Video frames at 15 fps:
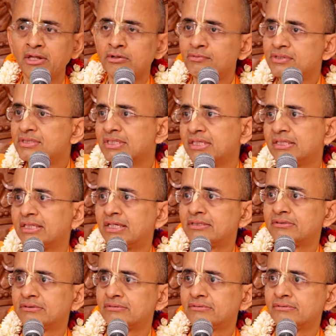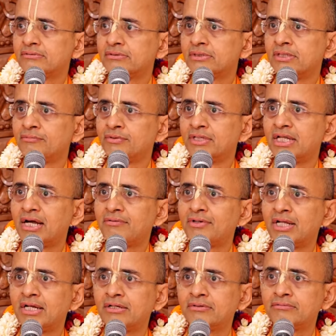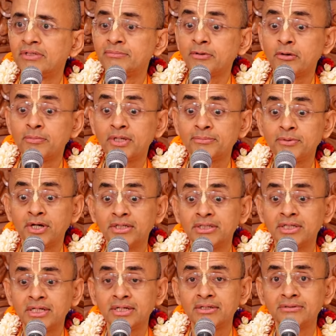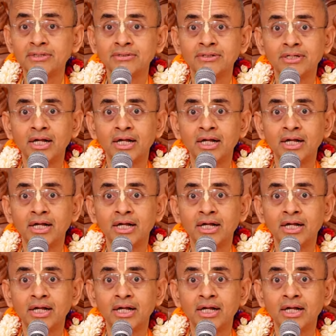You will see that in Vrindavan when Prabhupada brought the